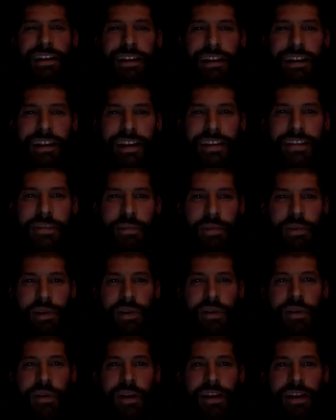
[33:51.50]
That's a pretty
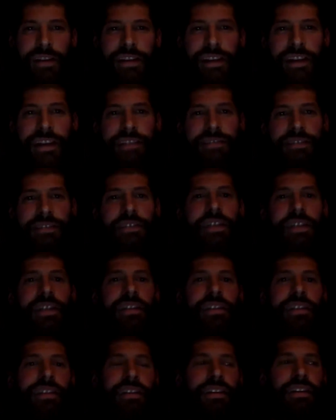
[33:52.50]
cool idea. So
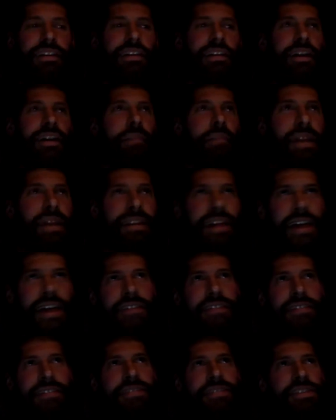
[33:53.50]
then I made that
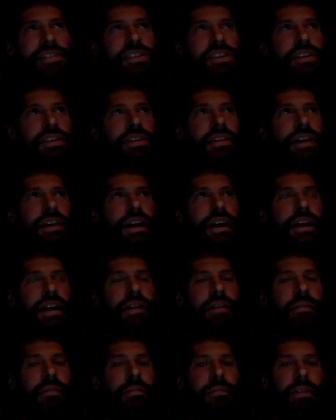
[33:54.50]
decision.
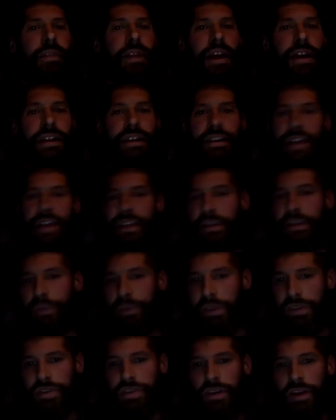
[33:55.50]
Um, got connected with
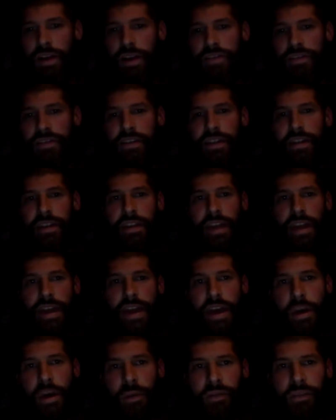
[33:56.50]
a trust and then they
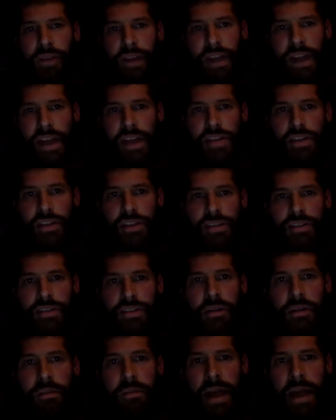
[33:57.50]
helped financially to
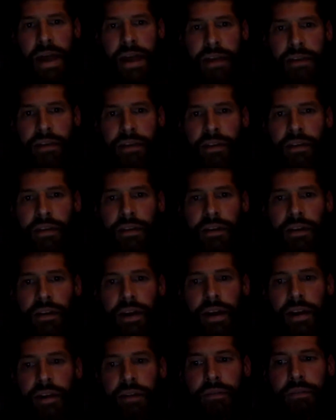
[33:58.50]
go back
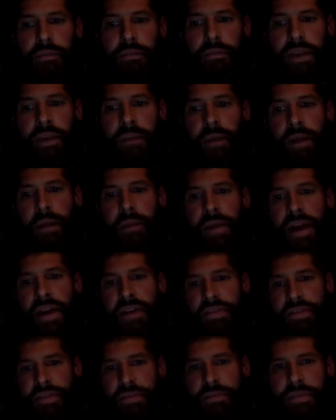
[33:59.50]
and get my
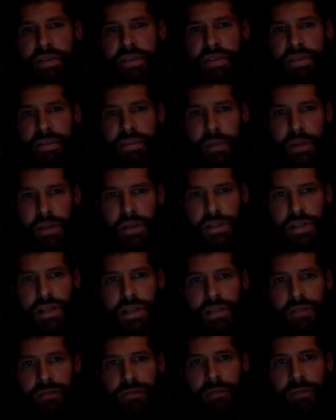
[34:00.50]
master's in business
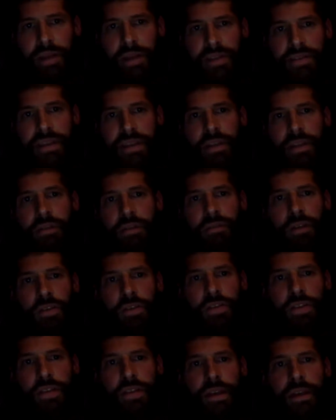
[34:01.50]
administration from Penn State
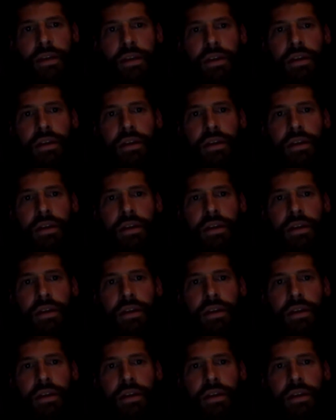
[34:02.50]
University.